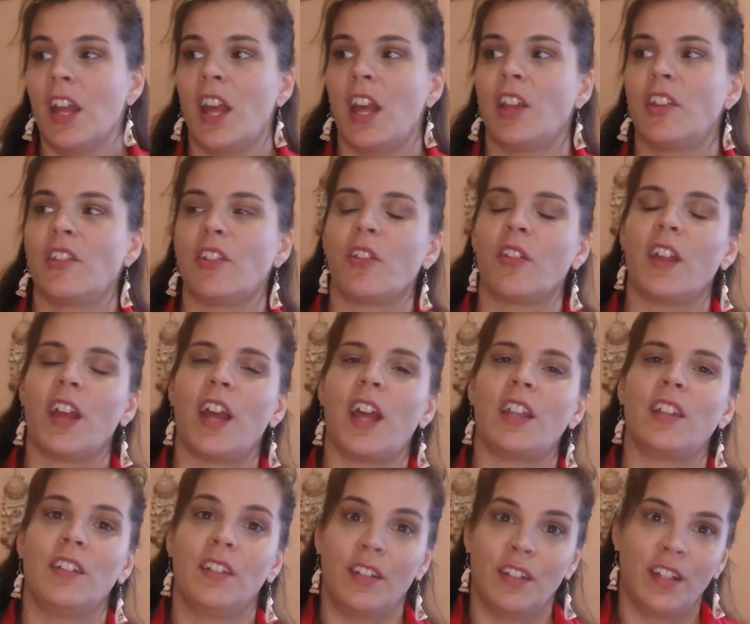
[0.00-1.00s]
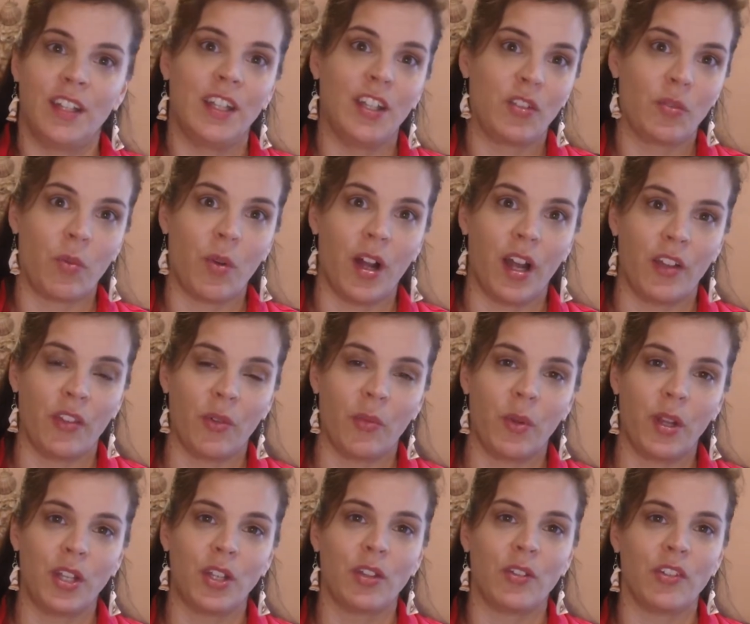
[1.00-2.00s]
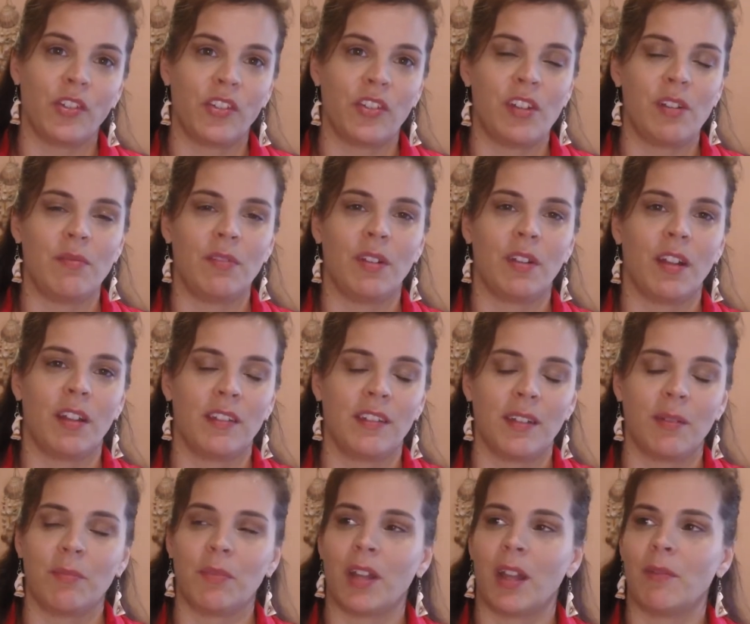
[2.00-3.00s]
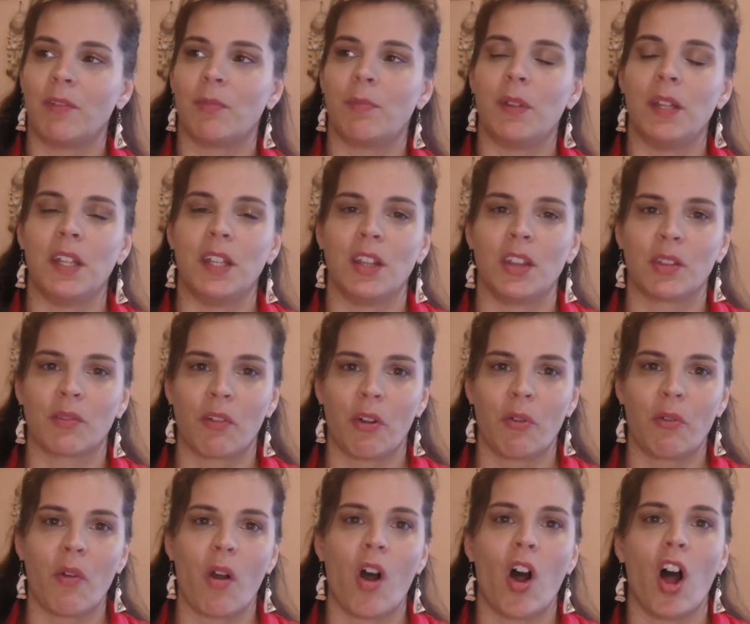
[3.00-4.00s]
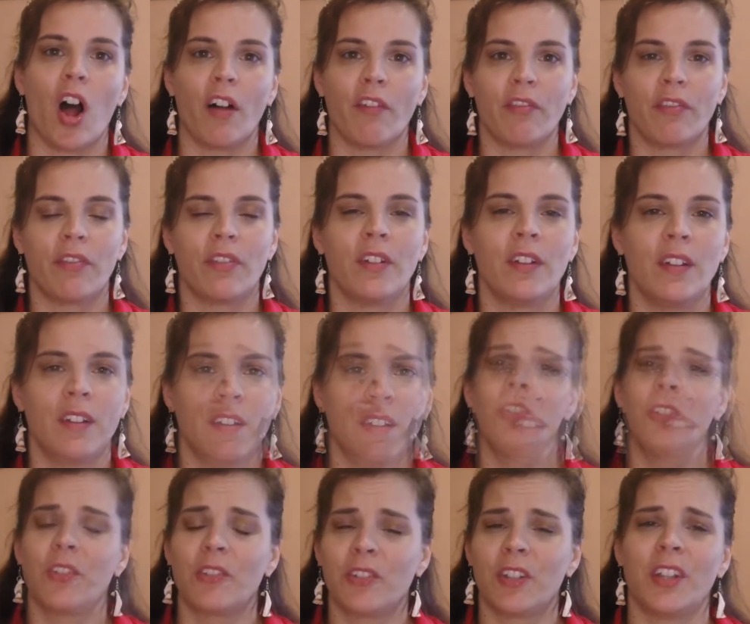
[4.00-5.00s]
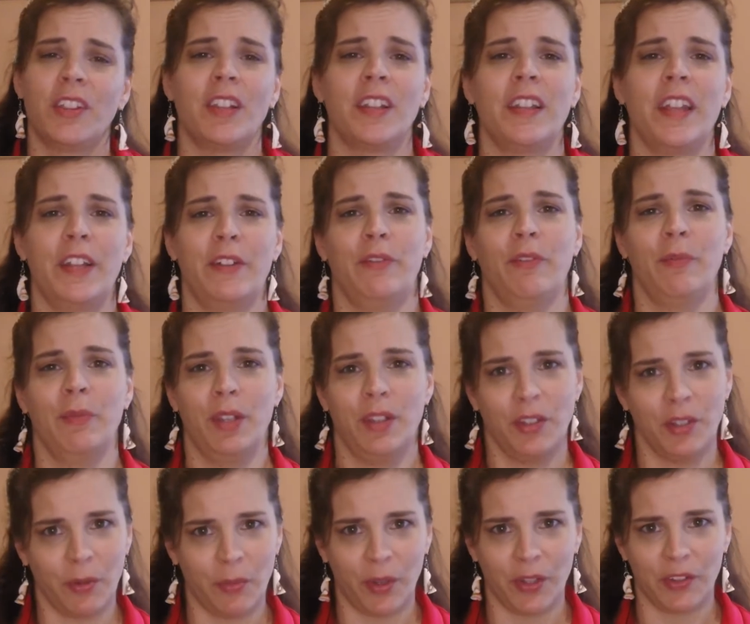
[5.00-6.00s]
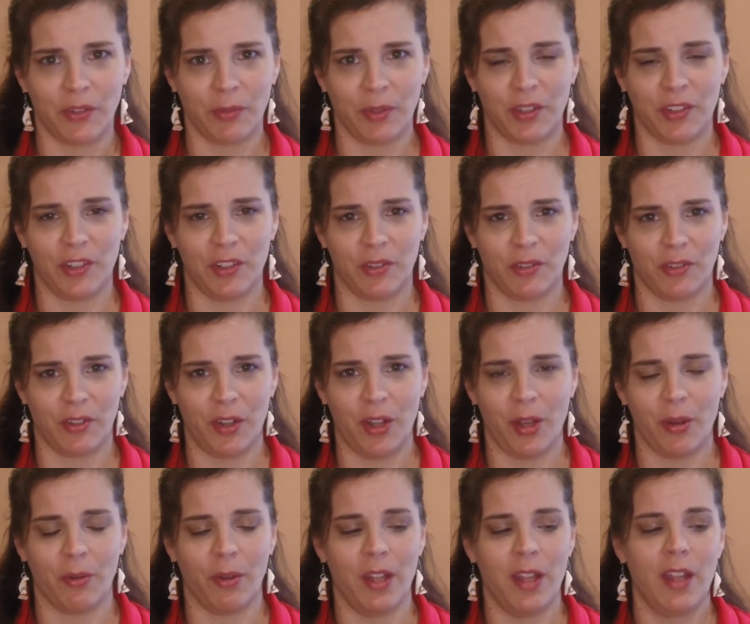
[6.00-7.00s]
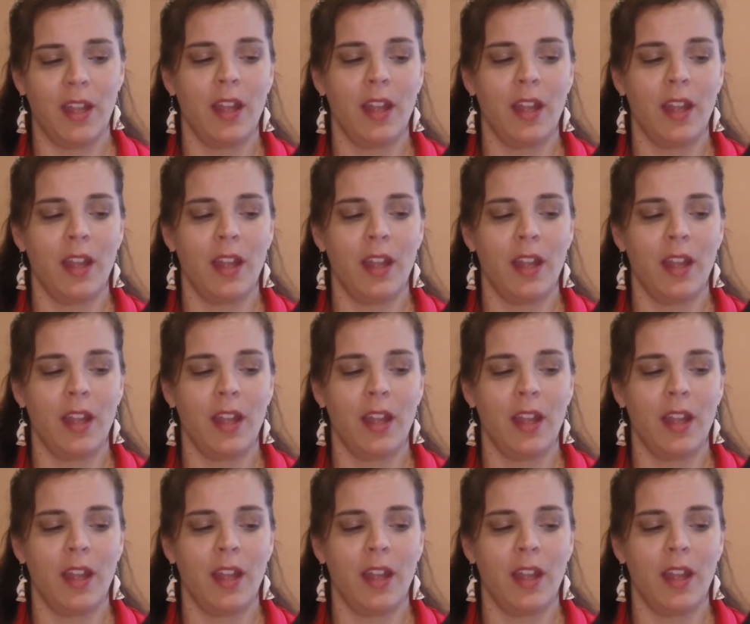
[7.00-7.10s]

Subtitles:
And so that is why the windows seem to sometimes be thrown off. So there's not the leg room that there once was years ago.